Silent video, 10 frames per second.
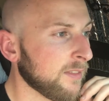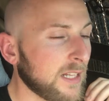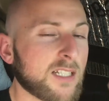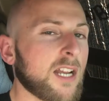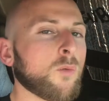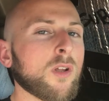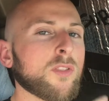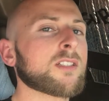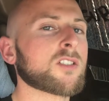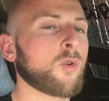That's kind of where
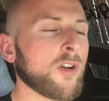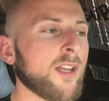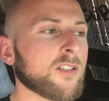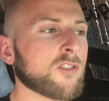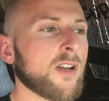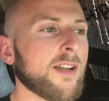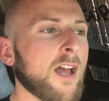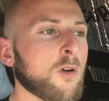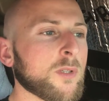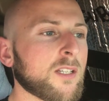this story ends right
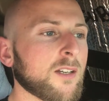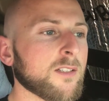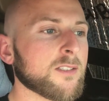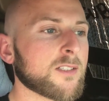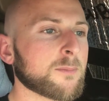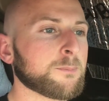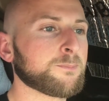now, because